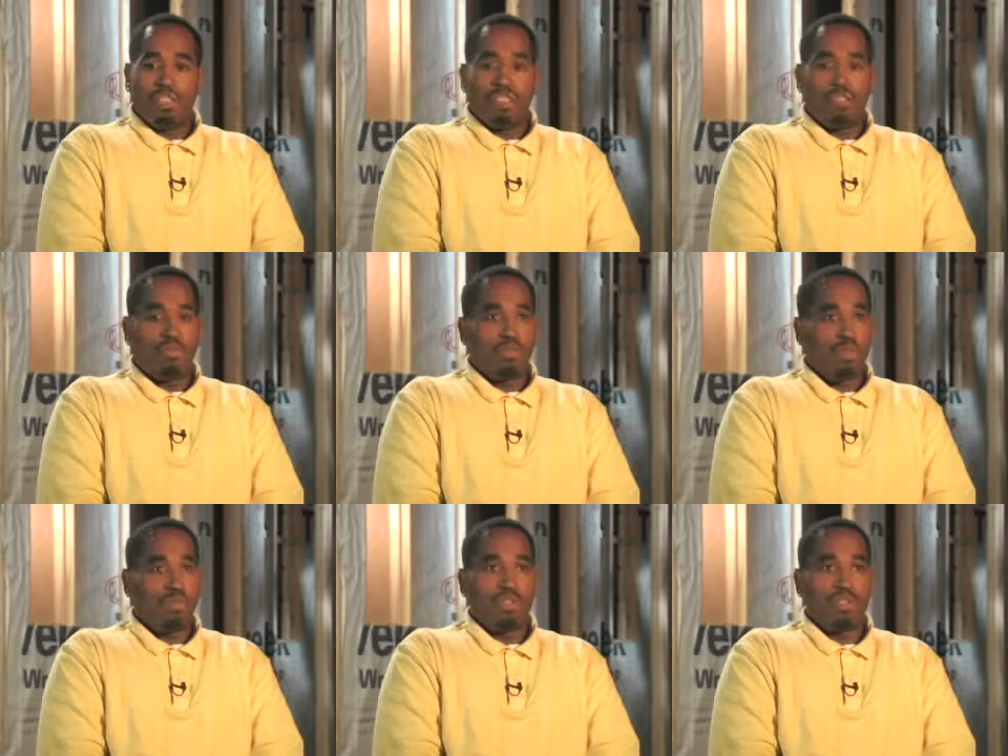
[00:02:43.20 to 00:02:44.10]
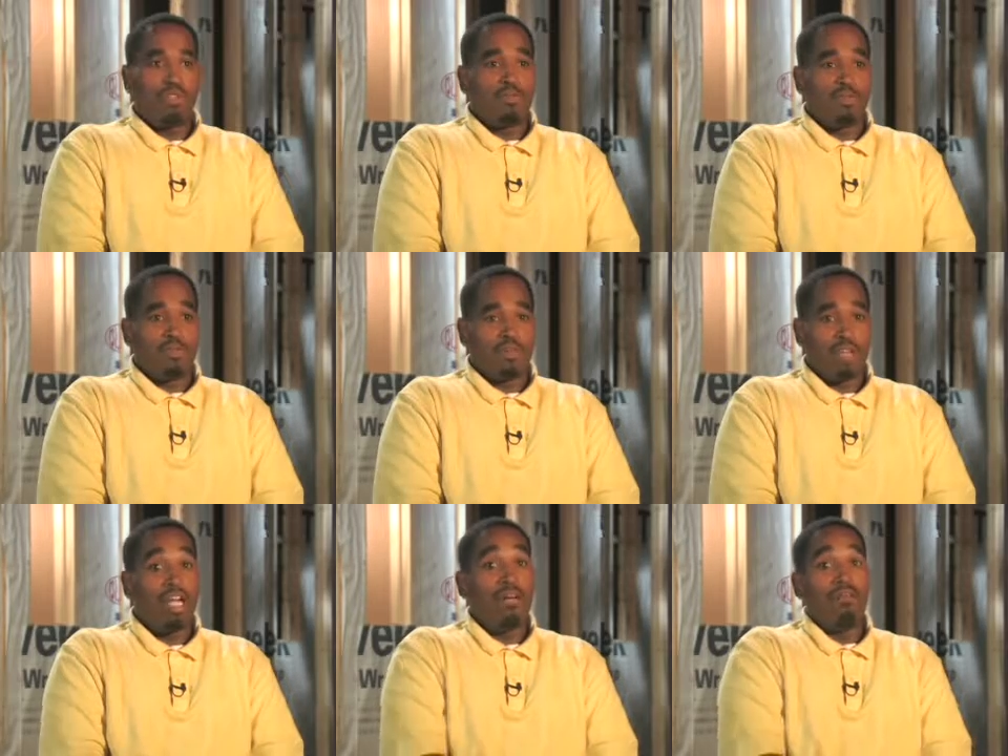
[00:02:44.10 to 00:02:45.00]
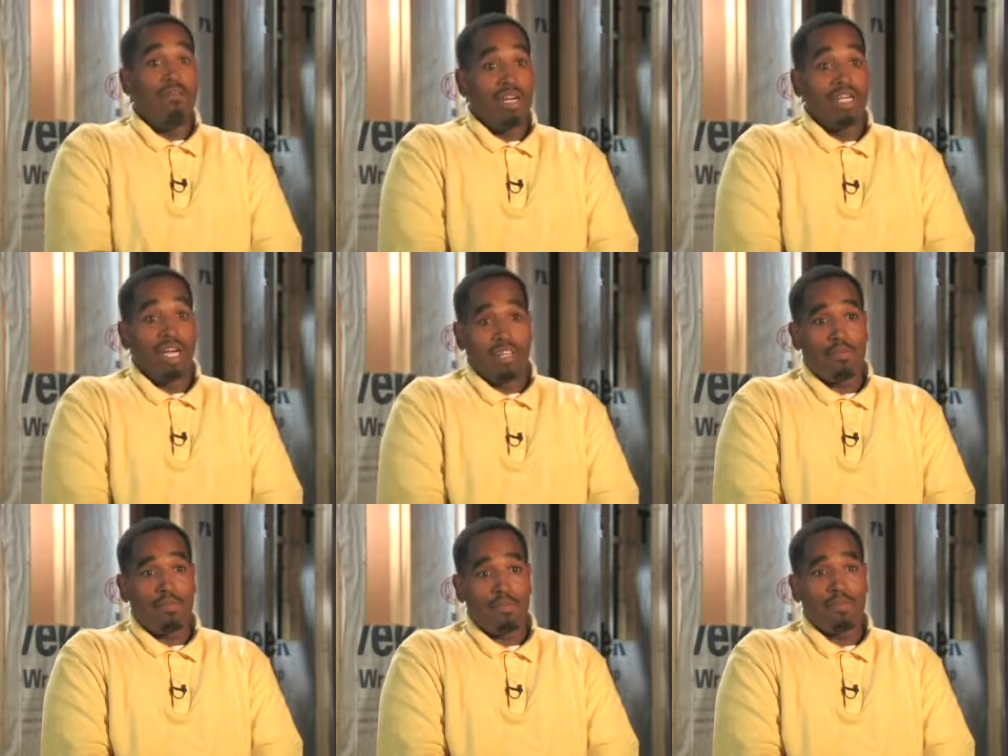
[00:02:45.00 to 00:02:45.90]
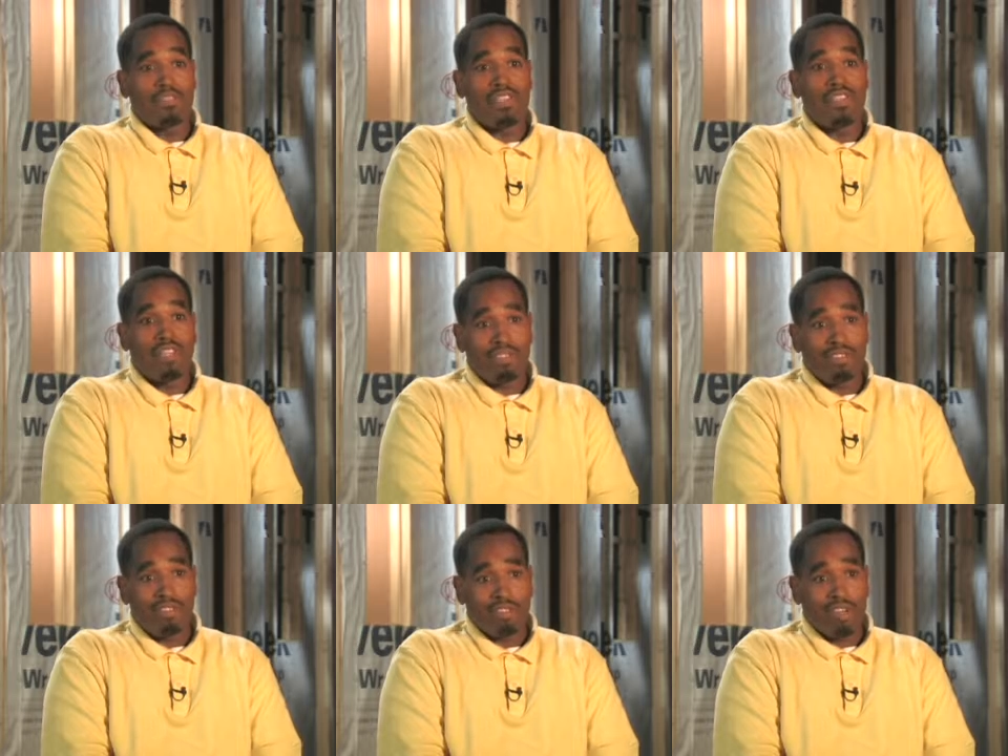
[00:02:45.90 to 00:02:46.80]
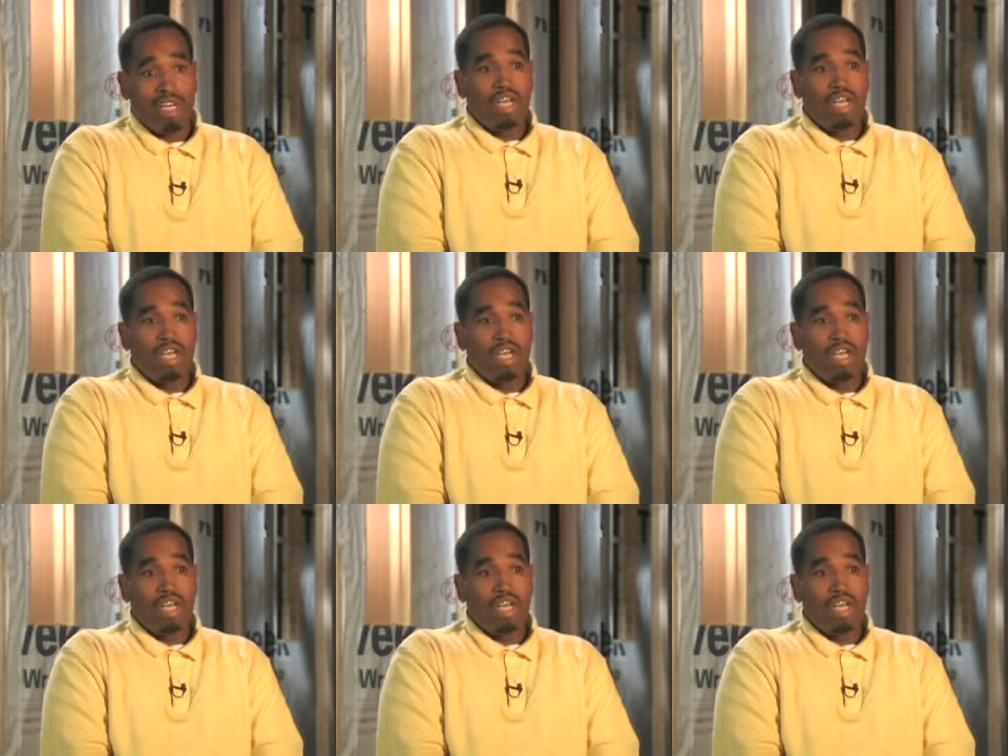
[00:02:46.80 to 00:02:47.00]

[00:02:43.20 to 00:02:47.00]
is to work with those people that many other people say no to.